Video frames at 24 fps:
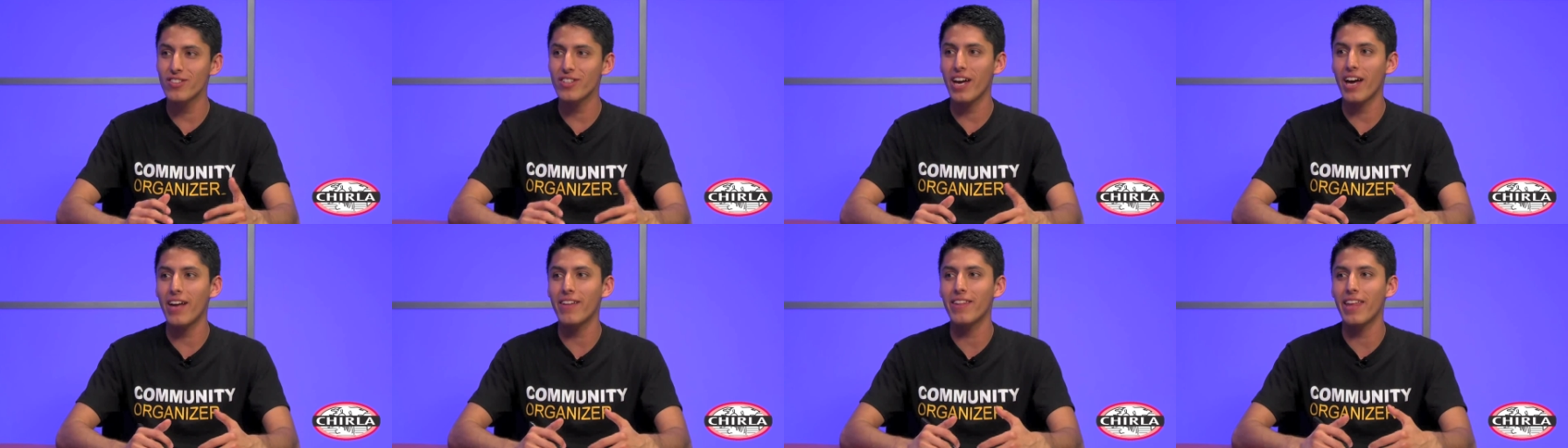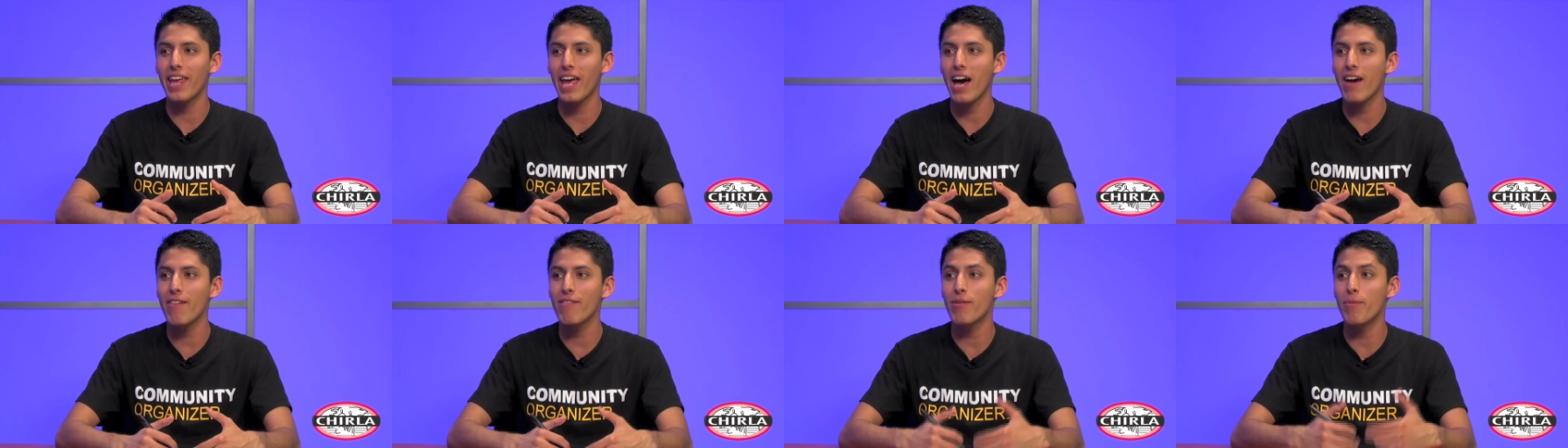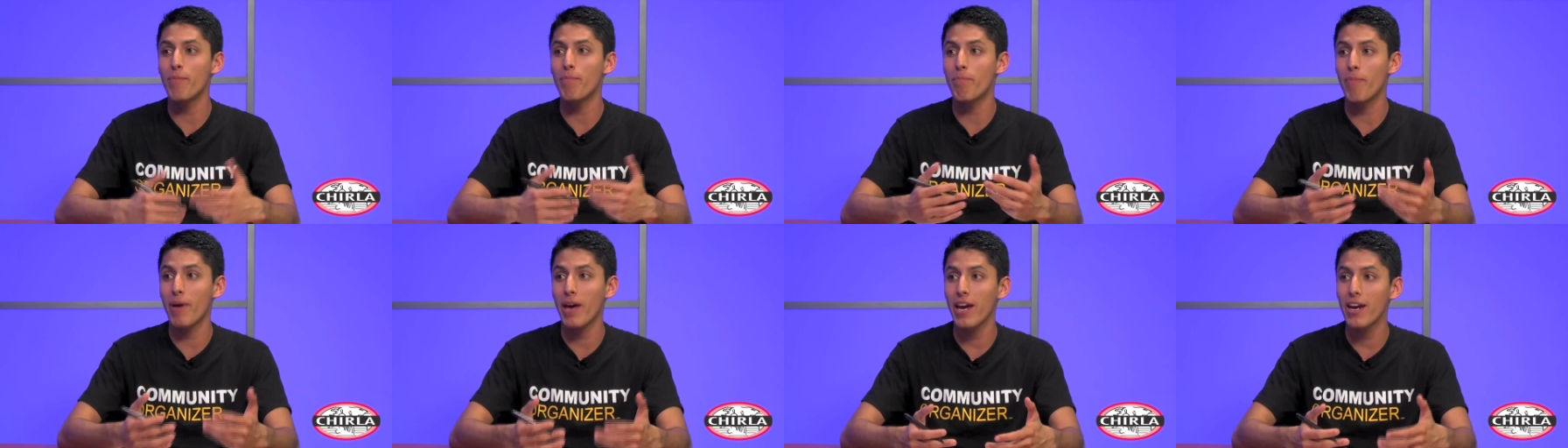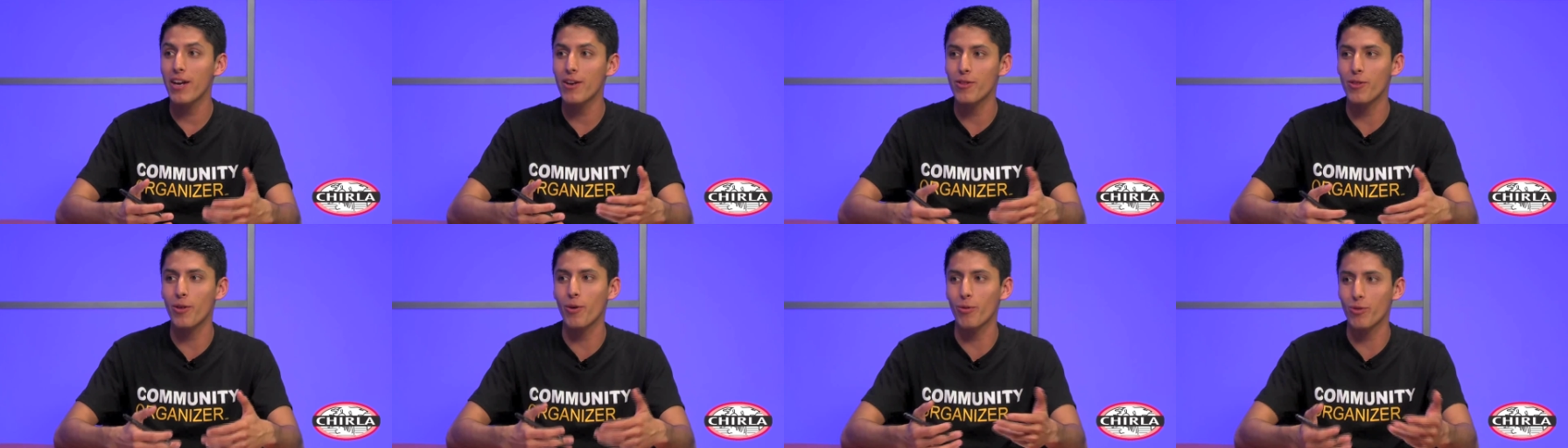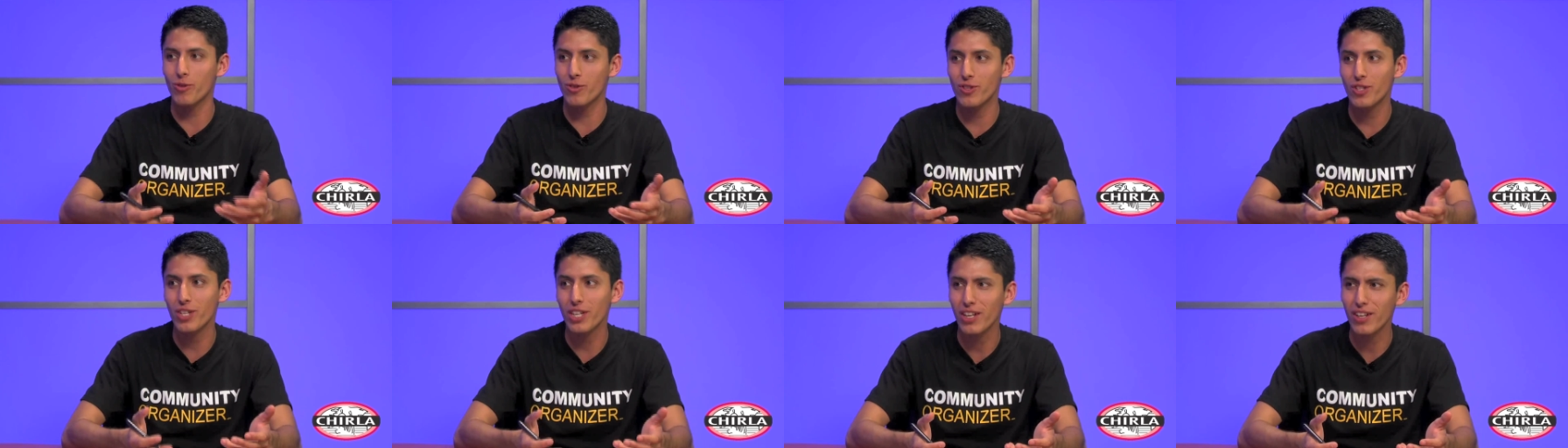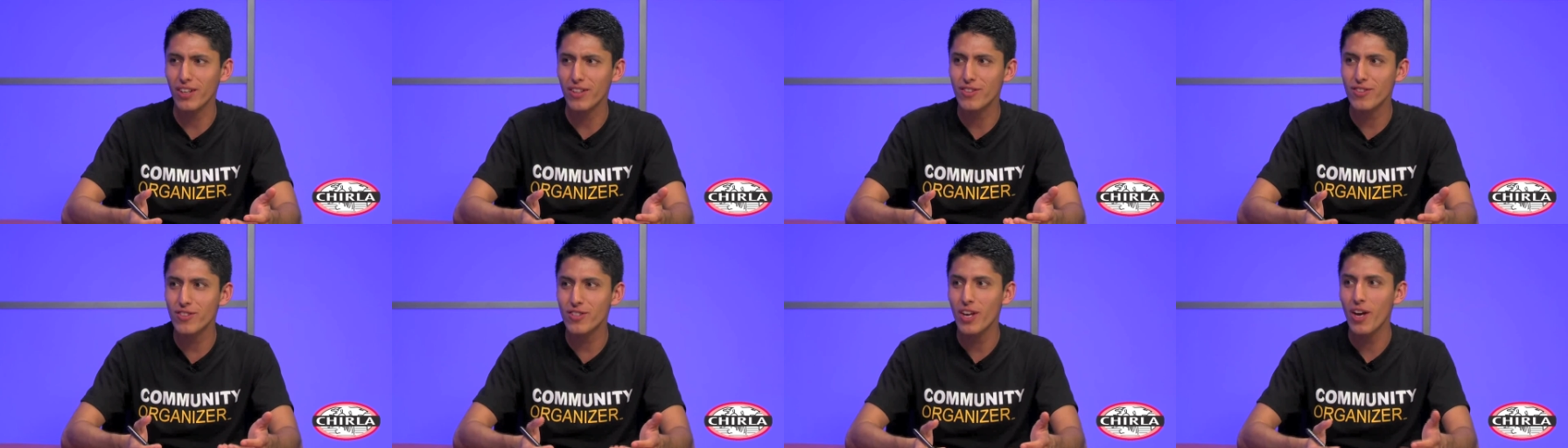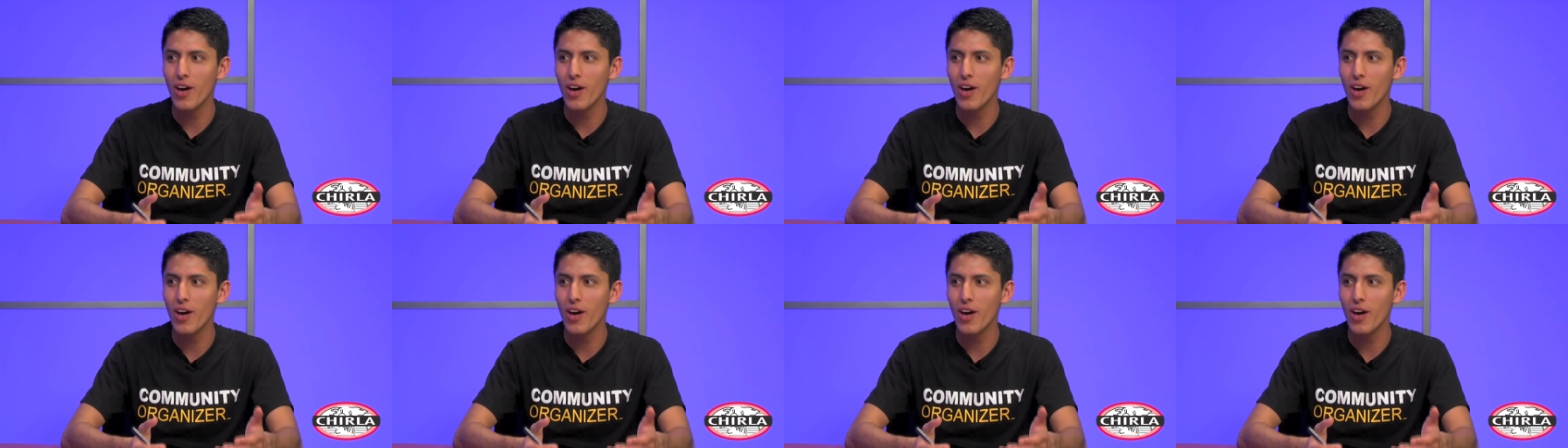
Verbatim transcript: and they haven't paid those tickets.